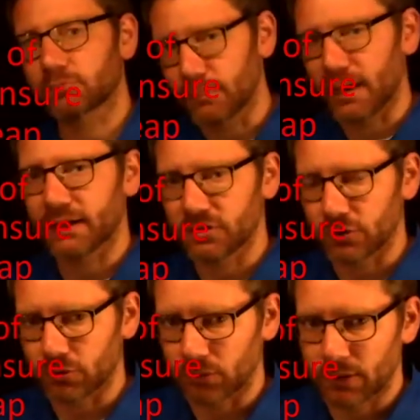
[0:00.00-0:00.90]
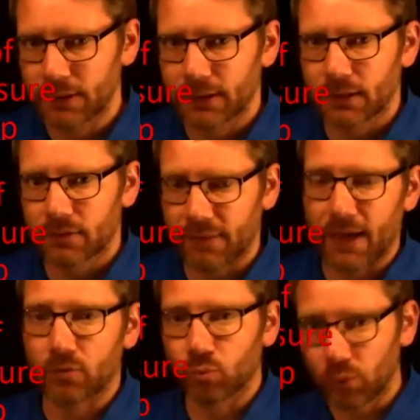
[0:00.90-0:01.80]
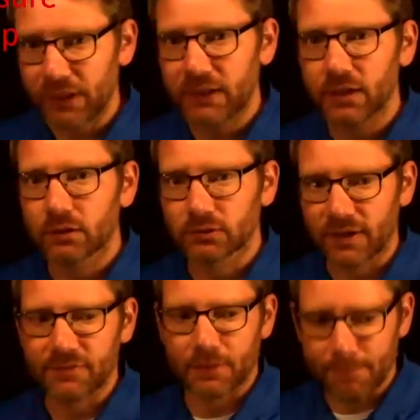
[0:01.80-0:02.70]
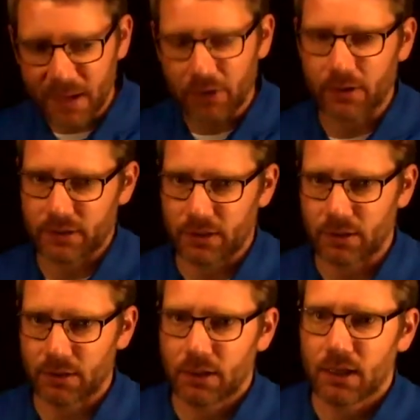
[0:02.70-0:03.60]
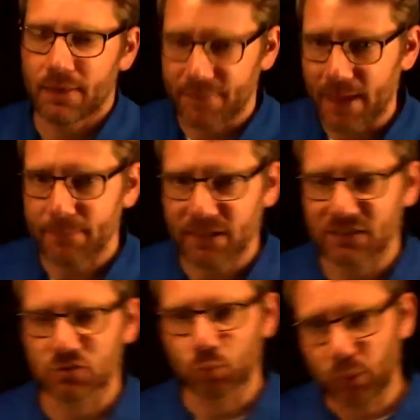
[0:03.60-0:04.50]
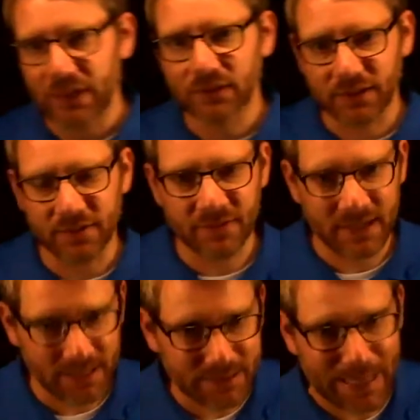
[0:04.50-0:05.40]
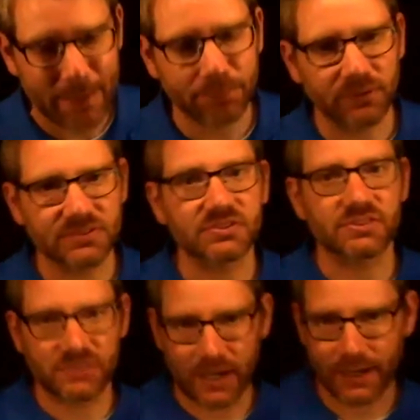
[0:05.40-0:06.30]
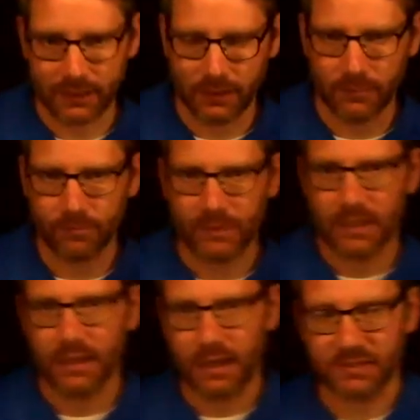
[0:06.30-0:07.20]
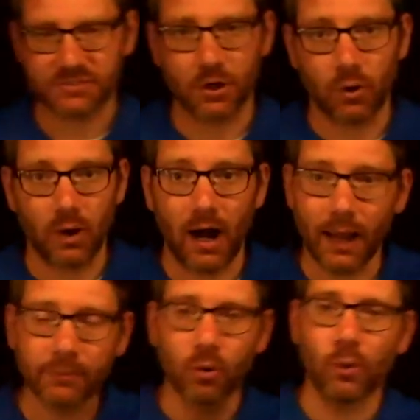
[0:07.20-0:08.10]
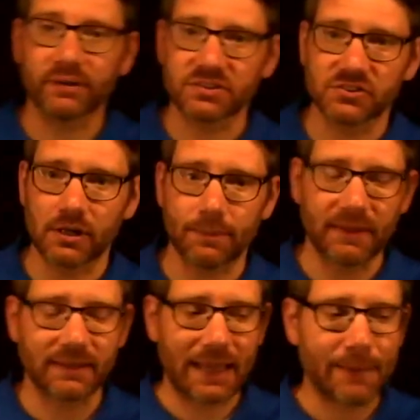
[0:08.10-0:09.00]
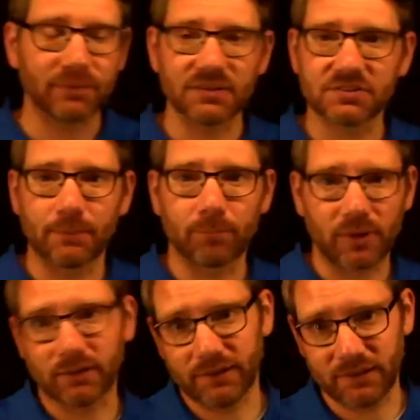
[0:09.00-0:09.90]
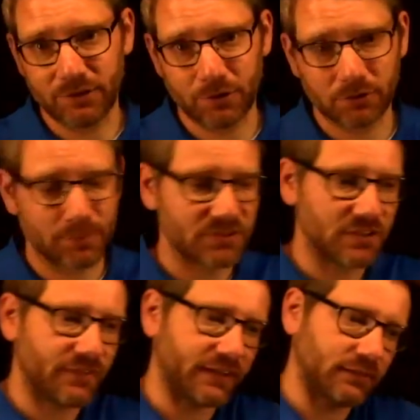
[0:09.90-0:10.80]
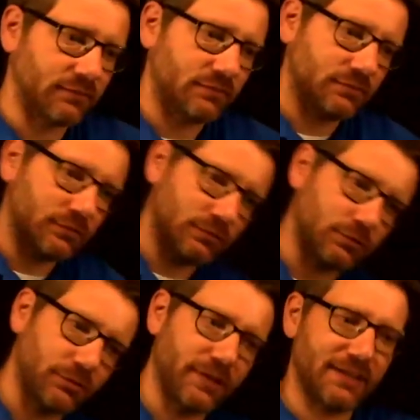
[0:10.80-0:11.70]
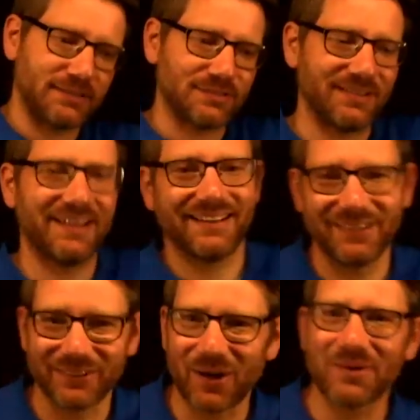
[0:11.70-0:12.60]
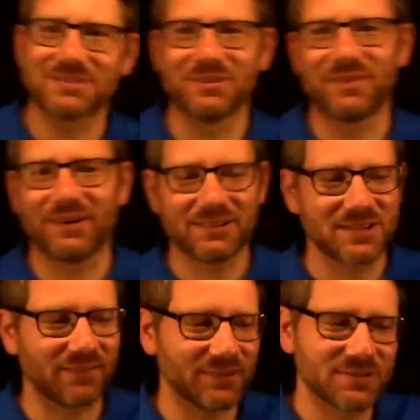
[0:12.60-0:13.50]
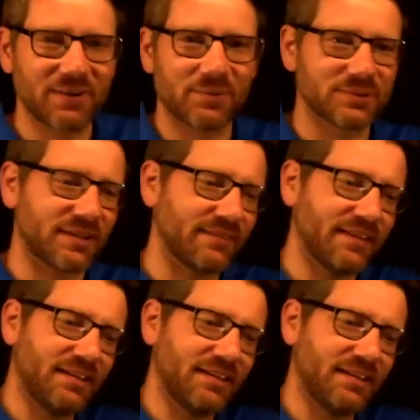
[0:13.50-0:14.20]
to remind you that we live in America, and that means we live in a capitalist society. And so I'm going to set up a capitalist umbrella here. Let me see if I can create it. I don't always do a very good job. Let me try one more time.